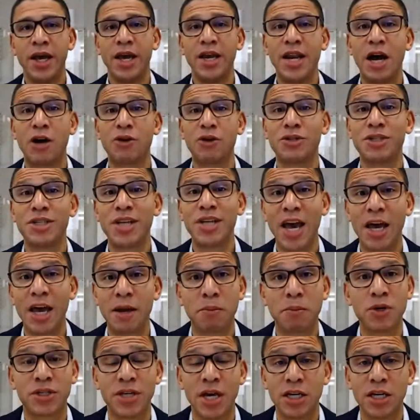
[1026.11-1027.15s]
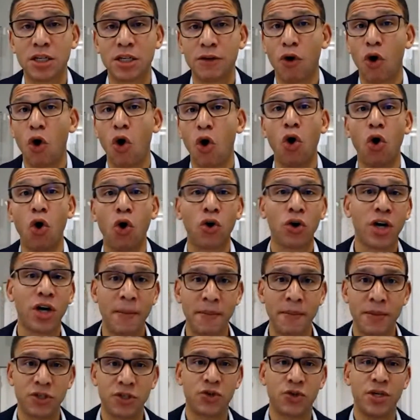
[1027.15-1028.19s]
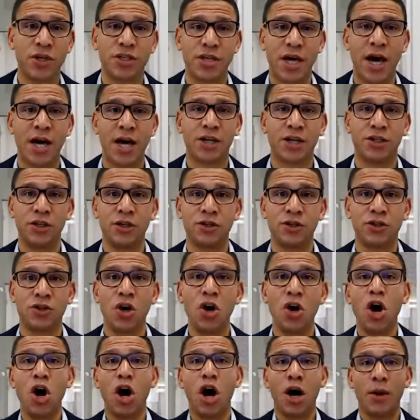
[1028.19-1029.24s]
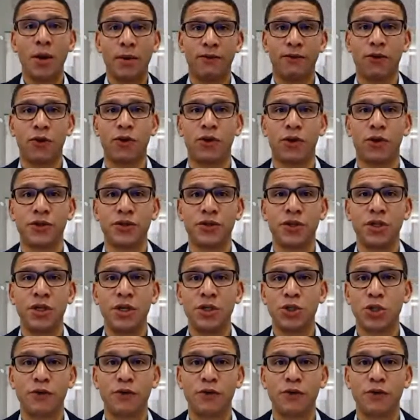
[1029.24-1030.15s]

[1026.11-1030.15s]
And now 10% of all Compass transactions are referrals.